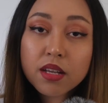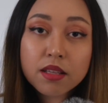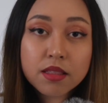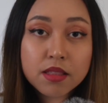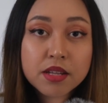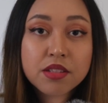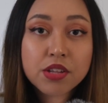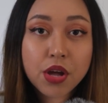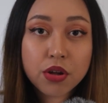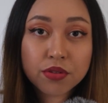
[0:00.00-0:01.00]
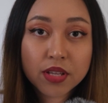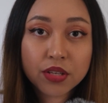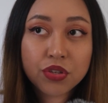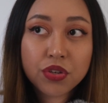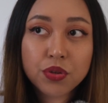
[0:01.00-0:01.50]
This goes
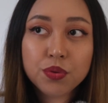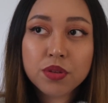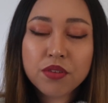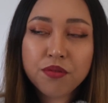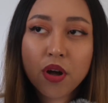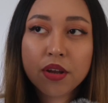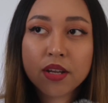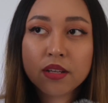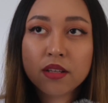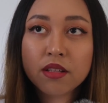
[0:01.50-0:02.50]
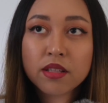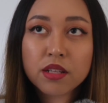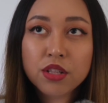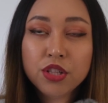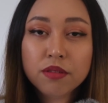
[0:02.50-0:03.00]
into Lavana's
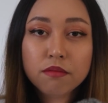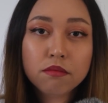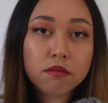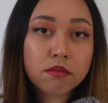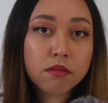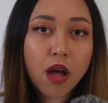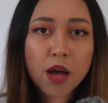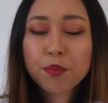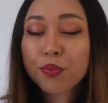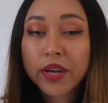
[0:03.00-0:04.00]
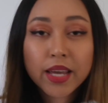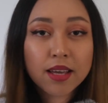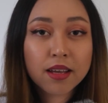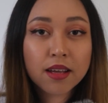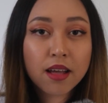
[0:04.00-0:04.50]

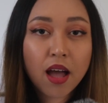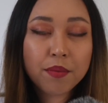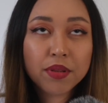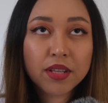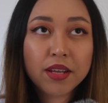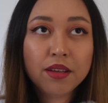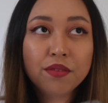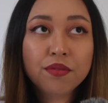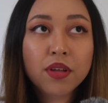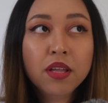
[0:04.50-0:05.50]
upbringing, I believe,